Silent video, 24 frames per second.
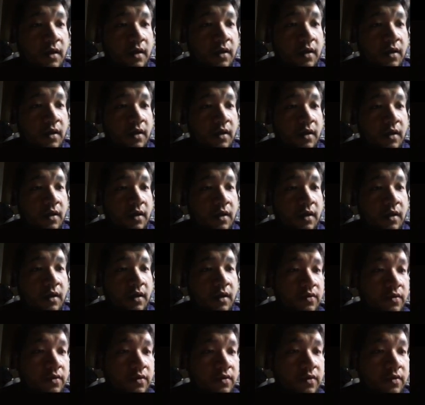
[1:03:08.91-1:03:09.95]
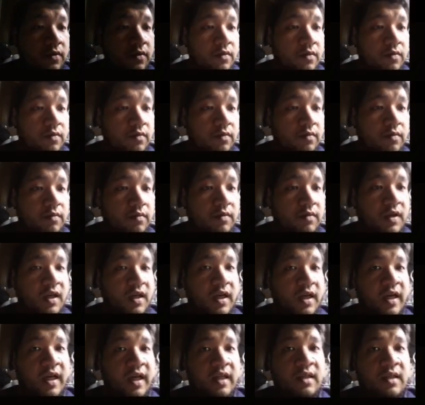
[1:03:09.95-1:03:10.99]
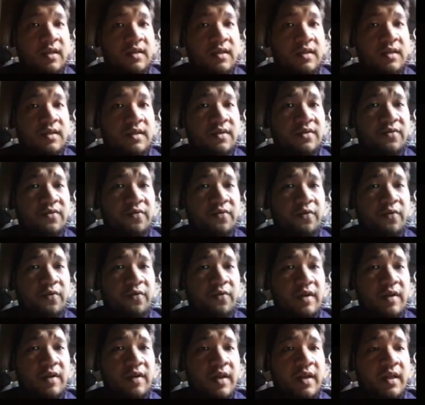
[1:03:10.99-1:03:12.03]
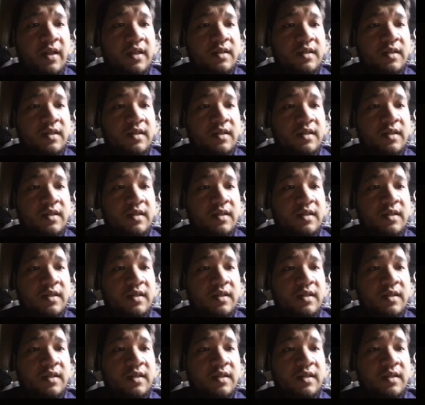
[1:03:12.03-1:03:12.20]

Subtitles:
Also, yeah, it's 40 minutes.